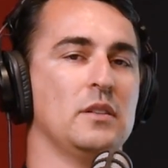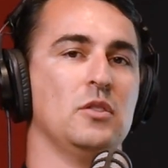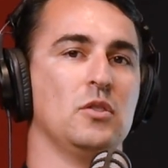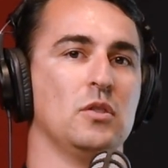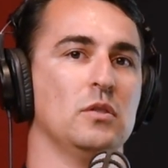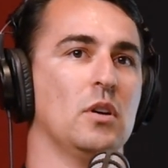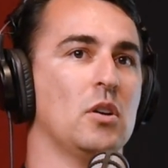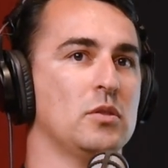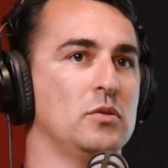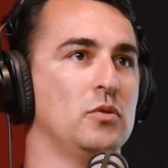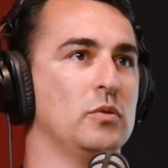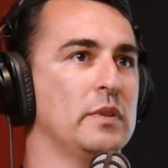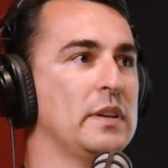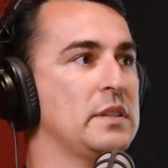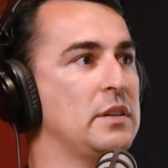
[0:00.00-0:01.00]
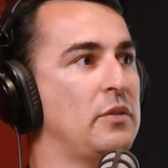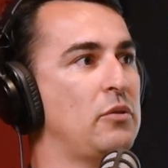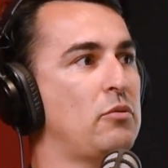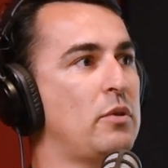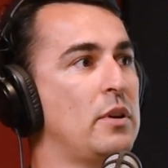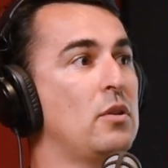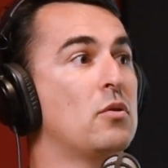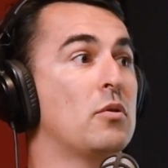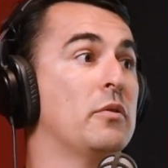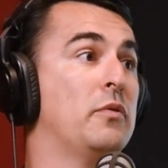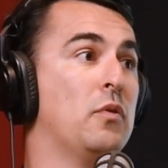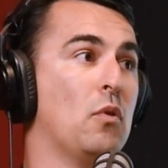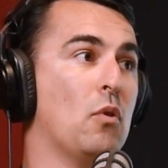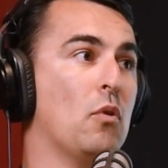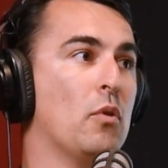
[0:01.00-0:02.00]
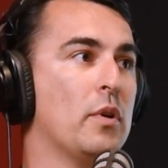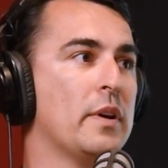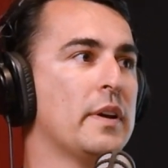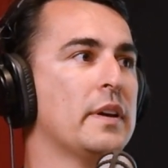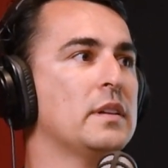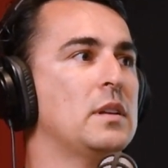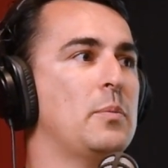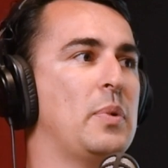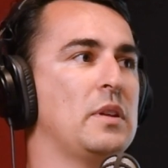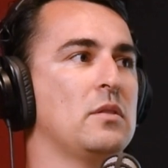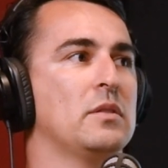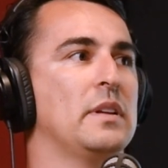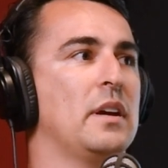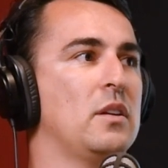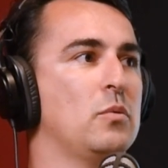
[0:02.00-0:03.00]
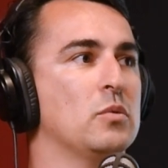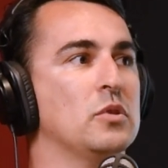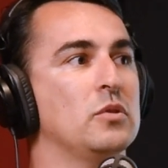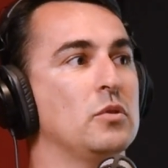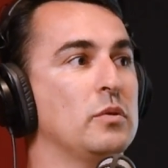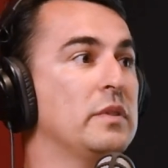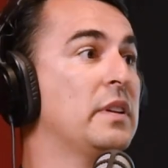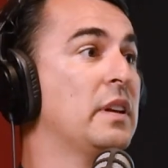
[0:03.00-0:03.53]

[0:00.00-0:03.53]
And you can either do it as a 3 or a 4, depending on how you want to do